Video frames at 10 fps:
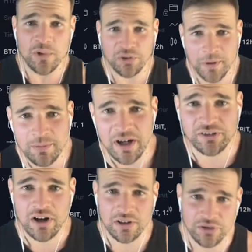Most people I
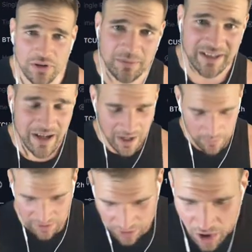talk to, I'm like, yeah, I
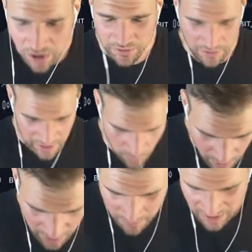went long. They're like,
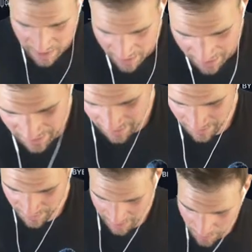what do you mean?
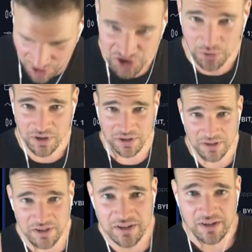I'm like, I went short.
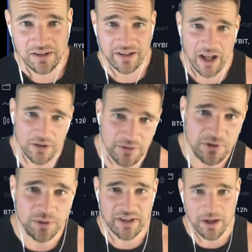Like, I don't
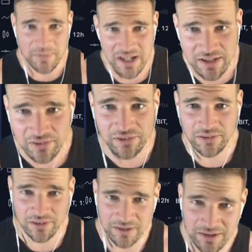even know what that means.